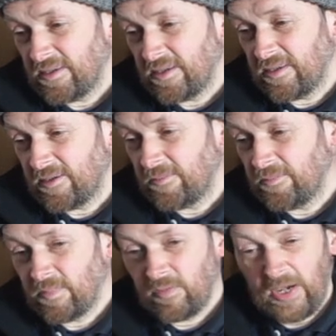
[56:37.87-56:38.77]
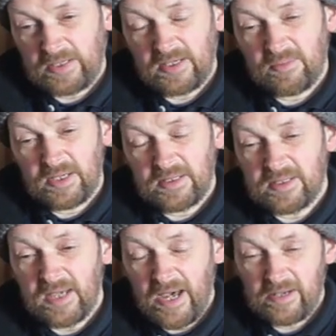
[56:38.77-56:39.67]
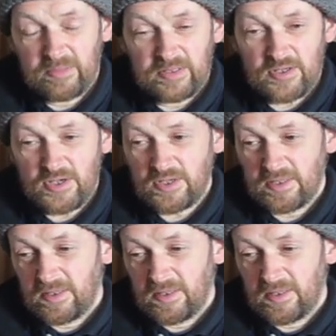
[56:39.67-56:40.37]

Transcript: uh, factory made garments